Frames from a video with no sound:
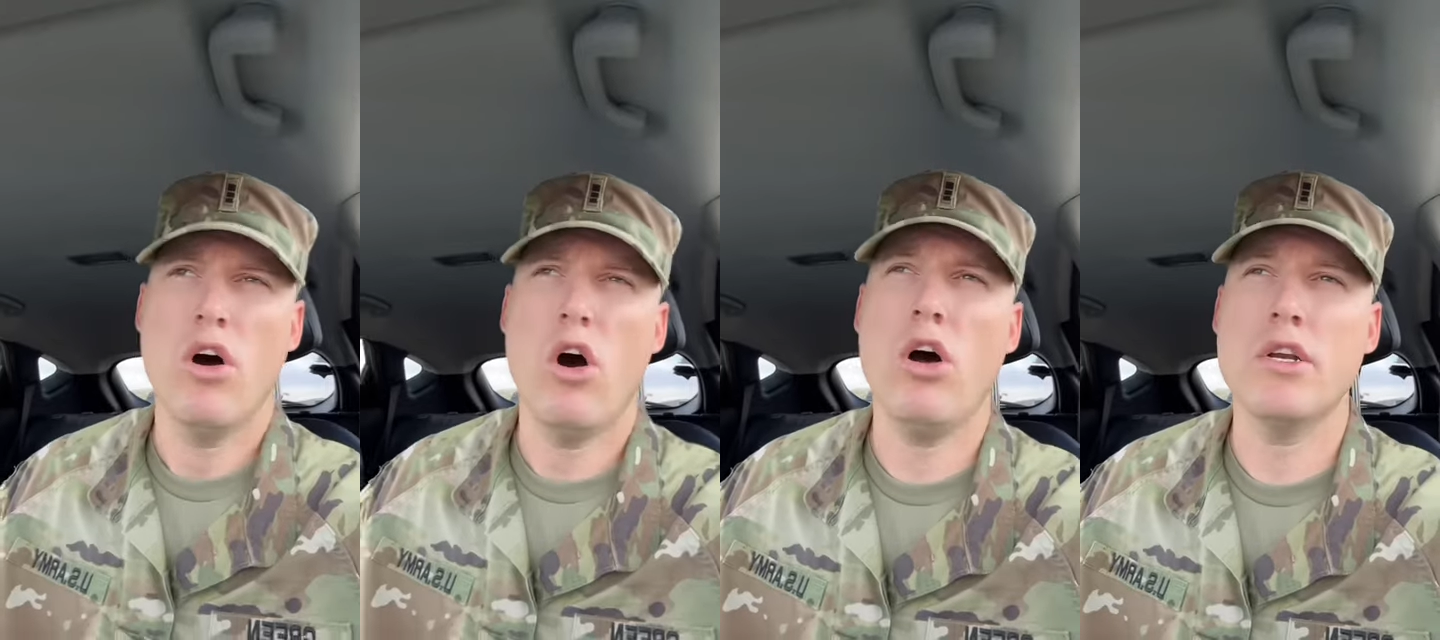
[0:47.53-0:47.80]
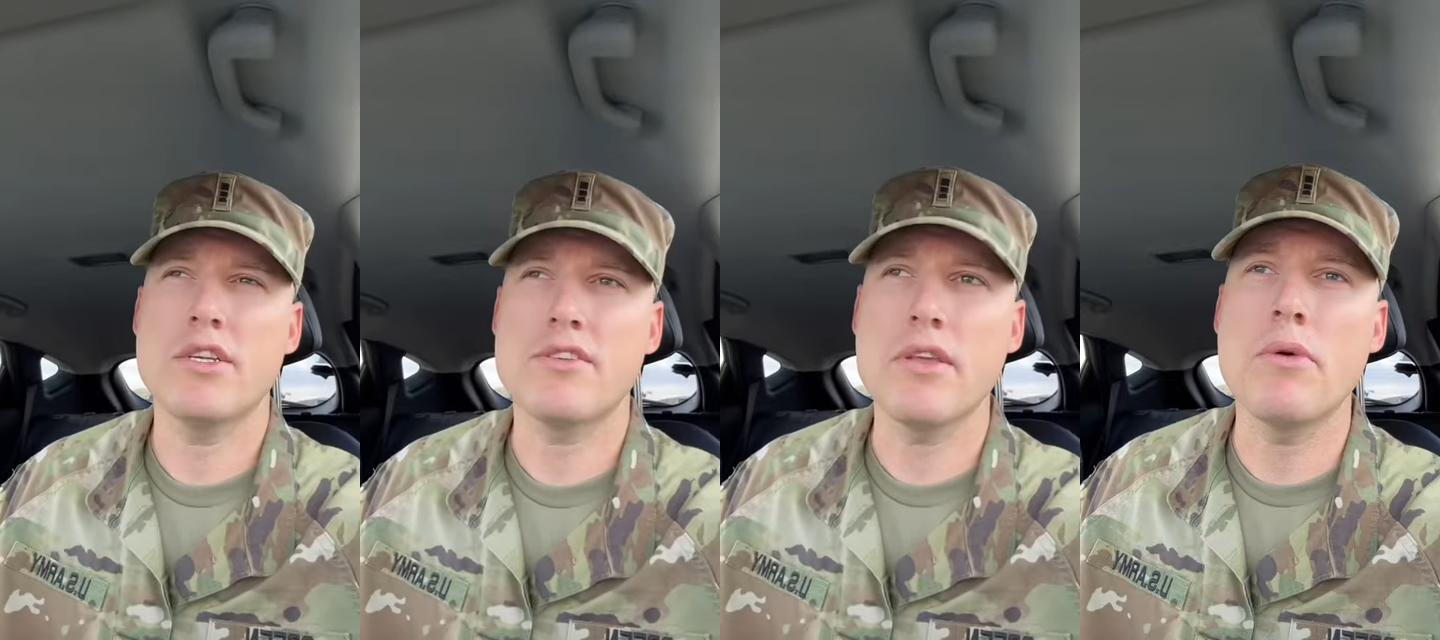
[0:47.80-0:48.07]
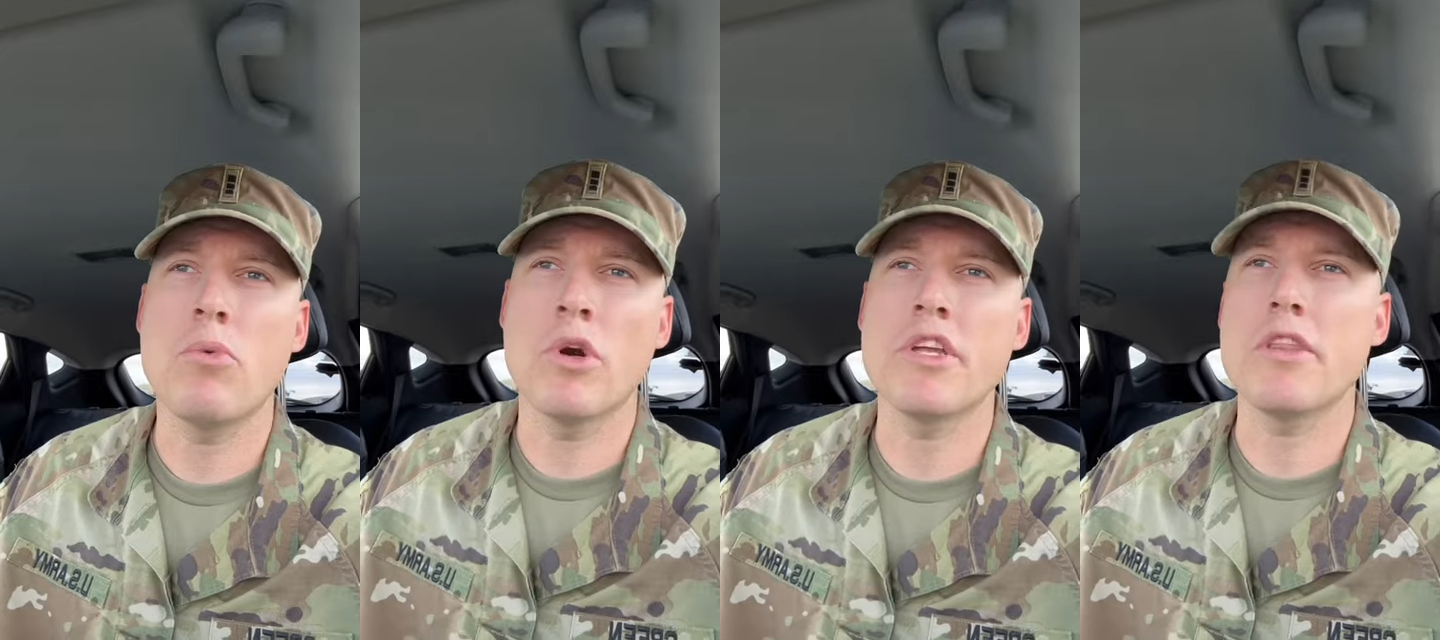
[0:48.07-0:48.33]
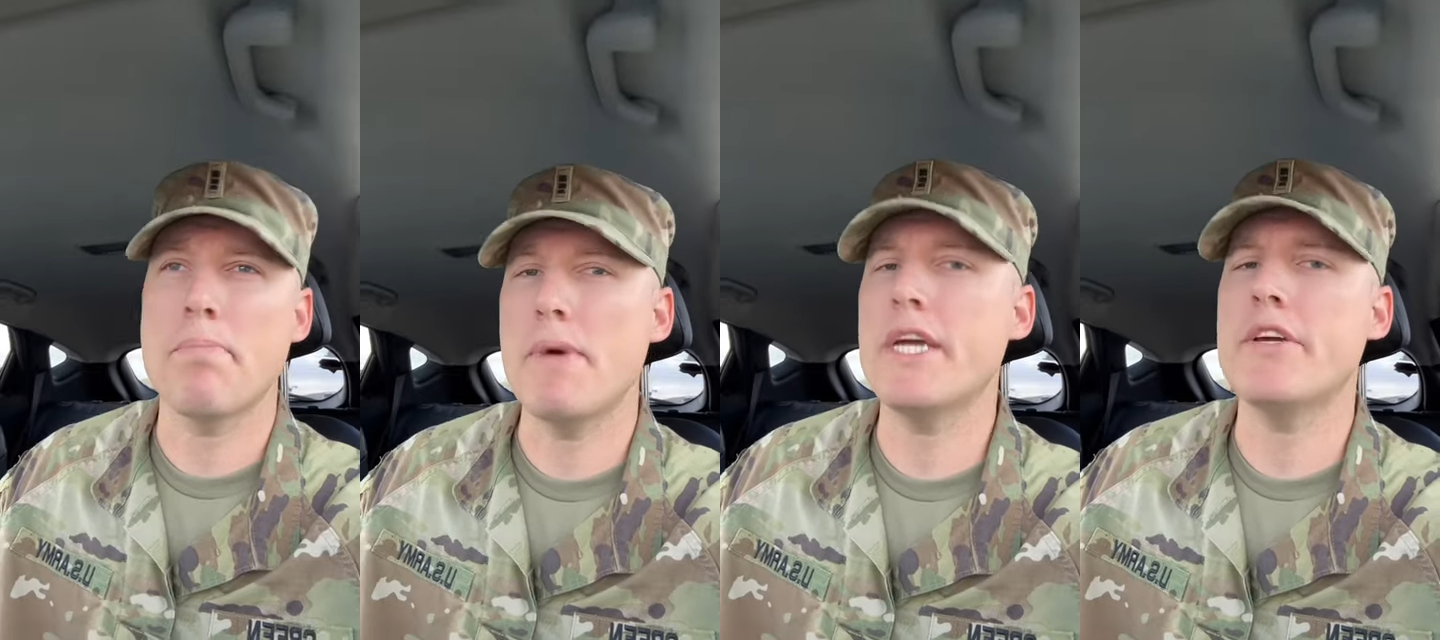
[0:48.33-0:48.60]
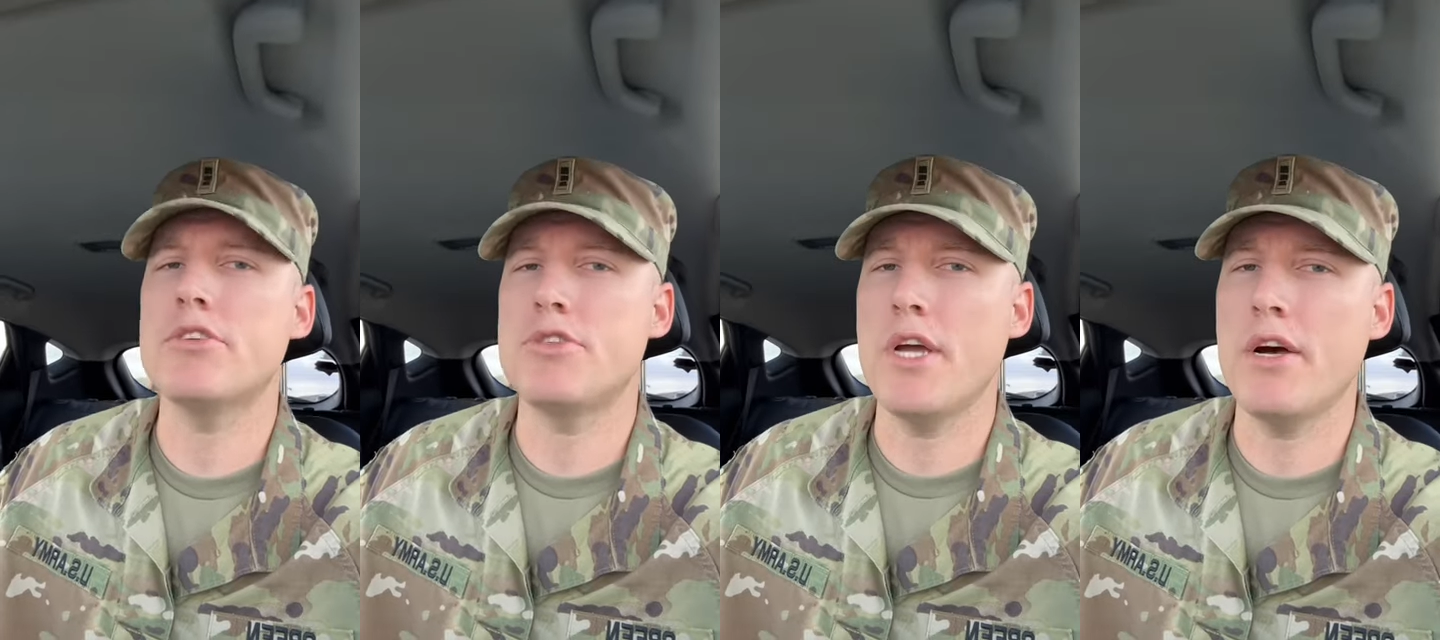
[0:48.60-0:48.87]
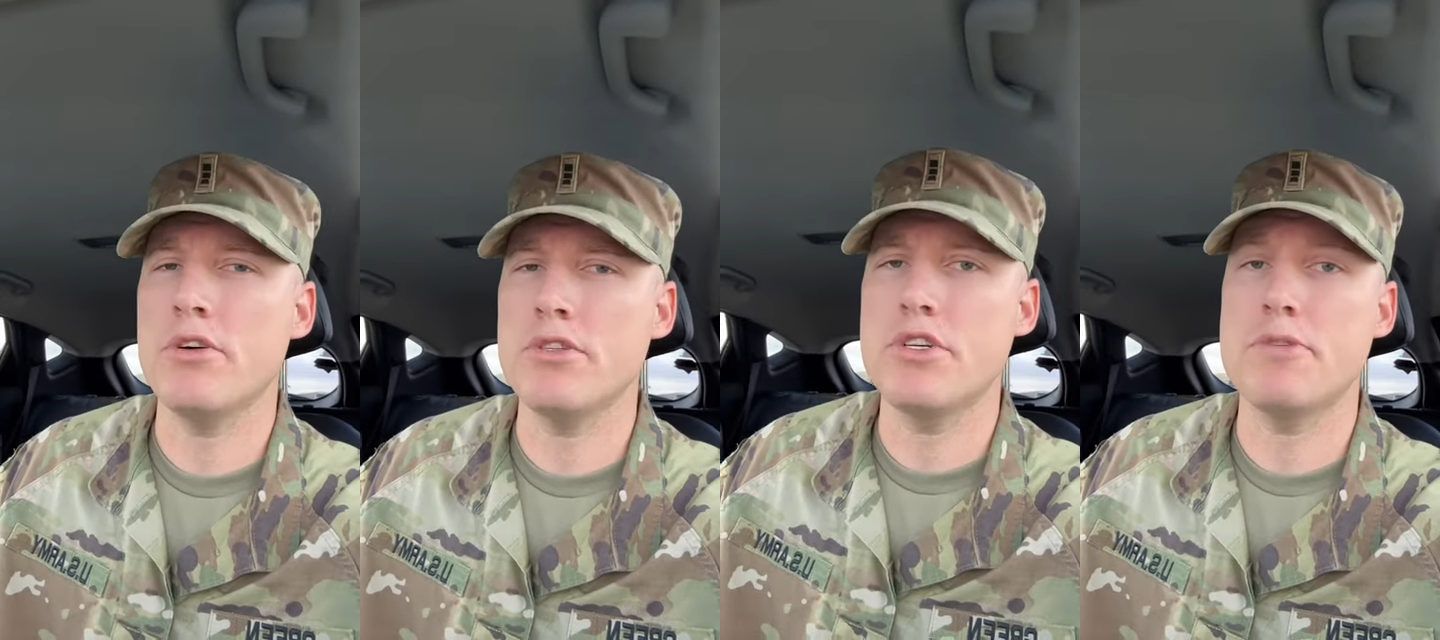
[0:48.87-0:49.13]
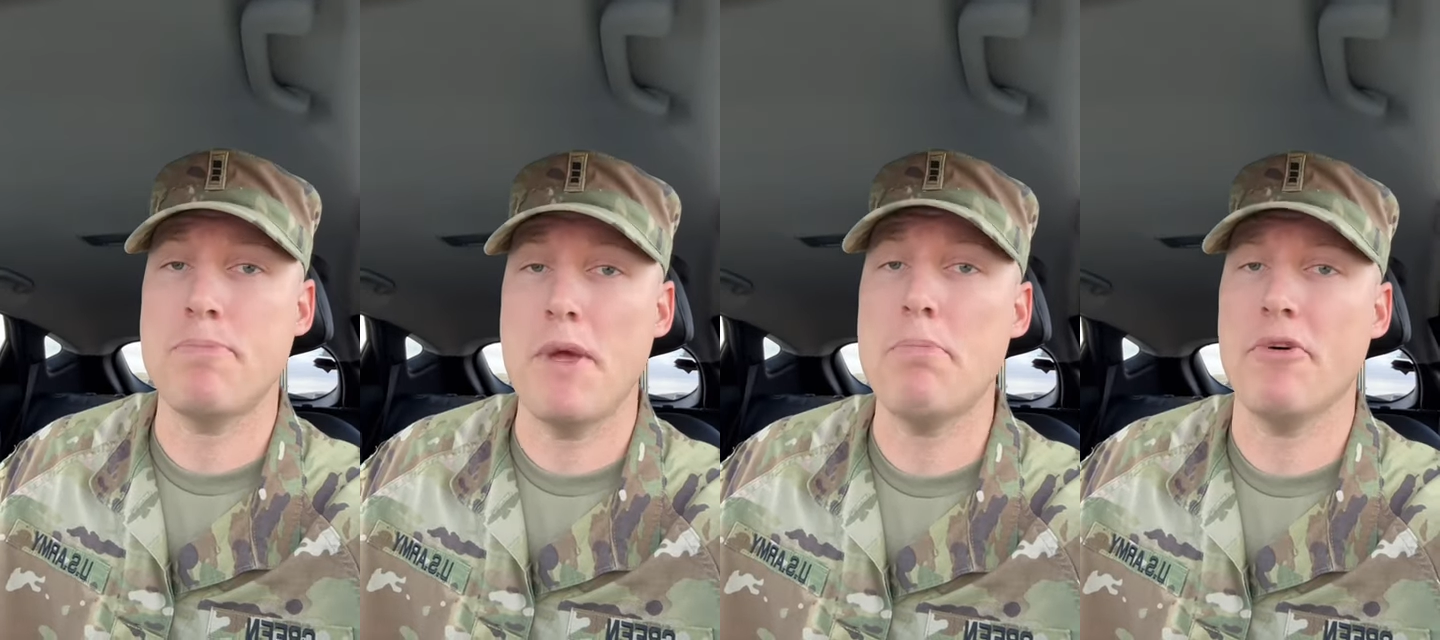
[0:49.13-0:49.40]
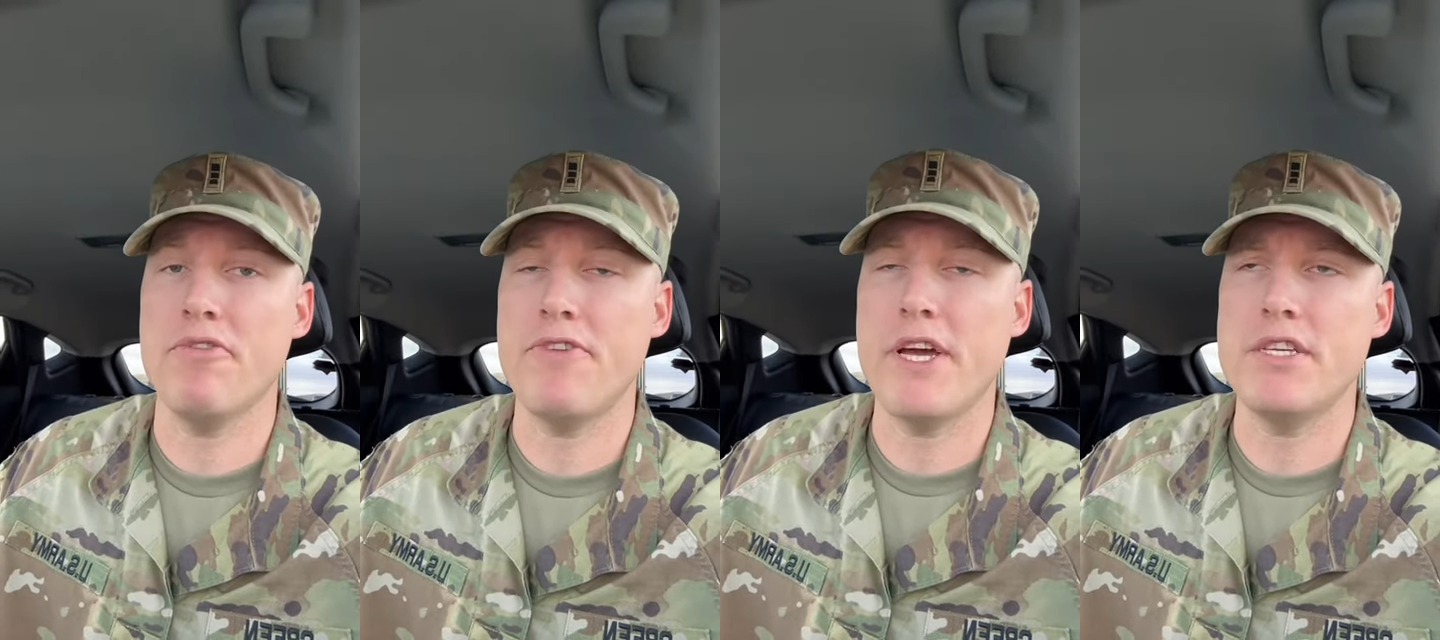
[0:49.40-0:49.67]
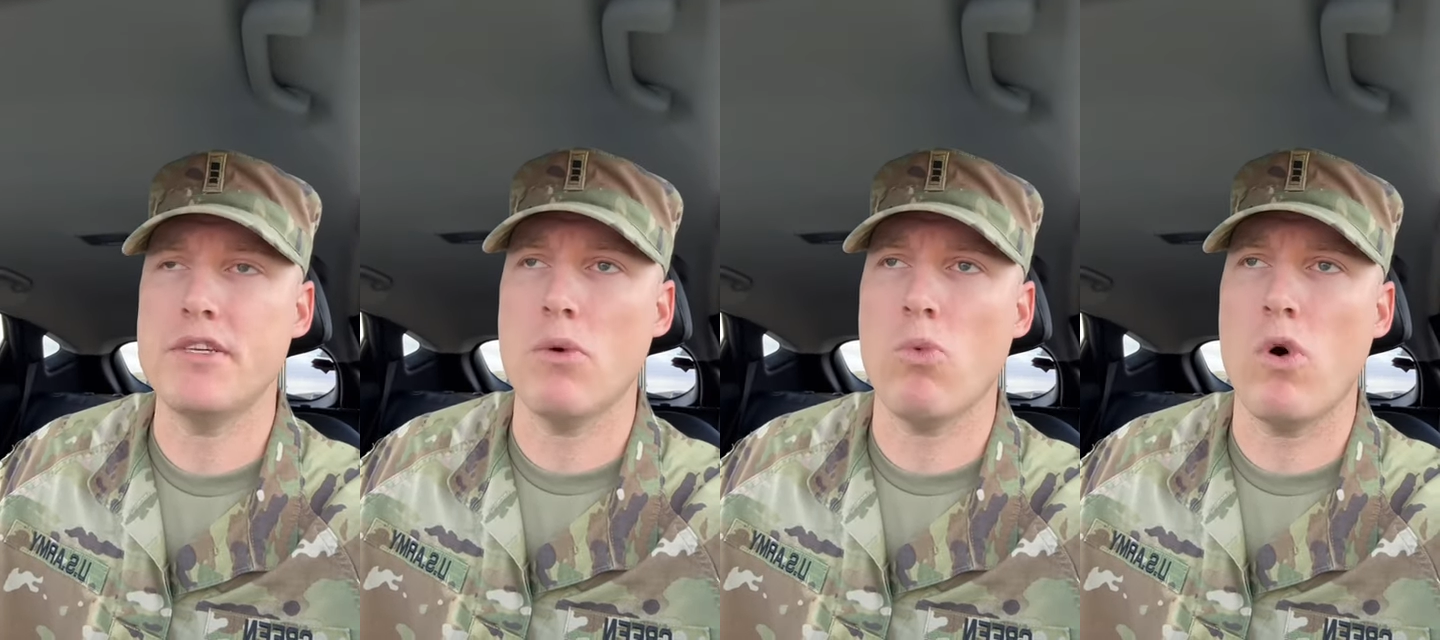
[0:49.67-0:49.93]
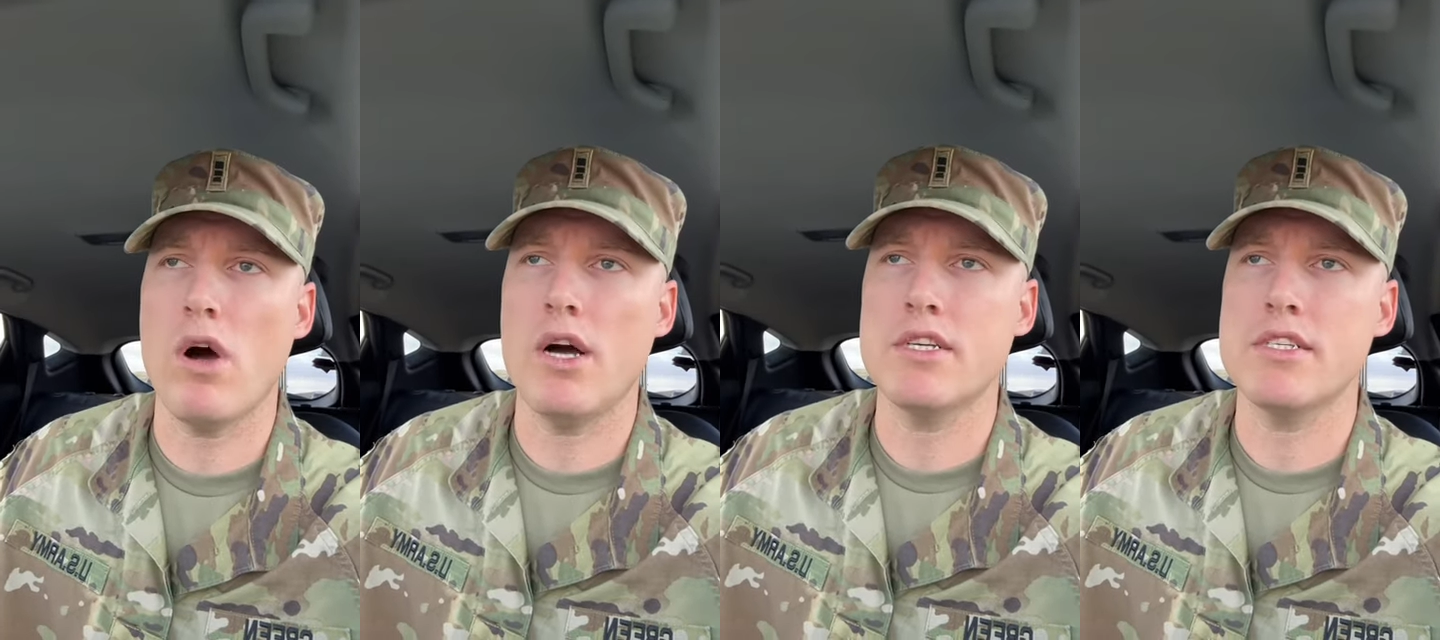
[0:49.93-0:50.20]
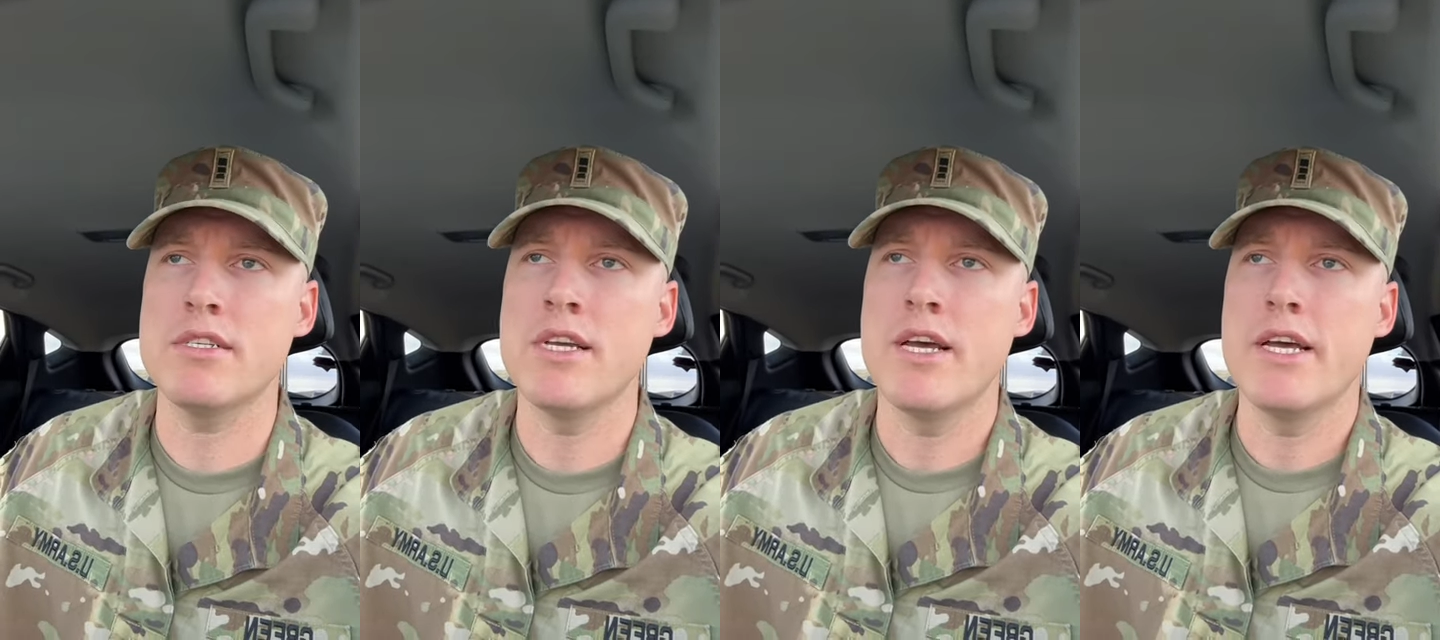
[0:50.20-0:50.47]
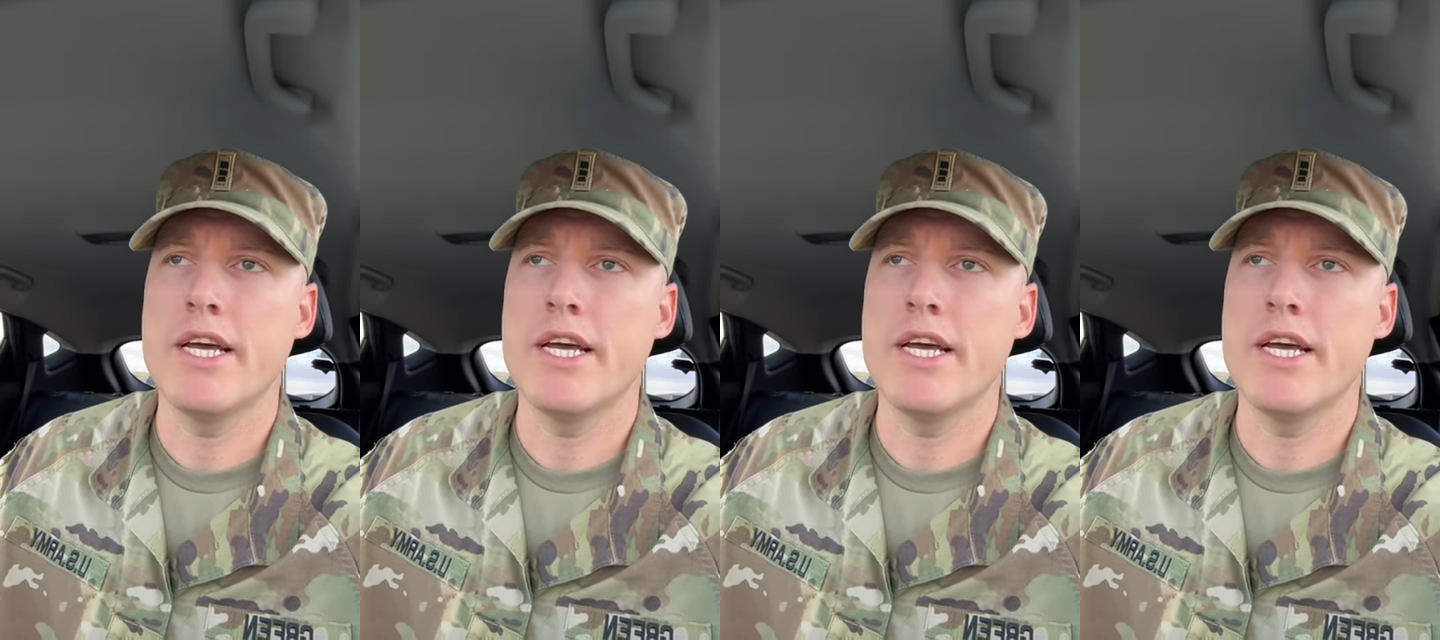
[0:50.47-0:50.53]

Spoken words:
Honestly, one of the biggest challenges people face at WOX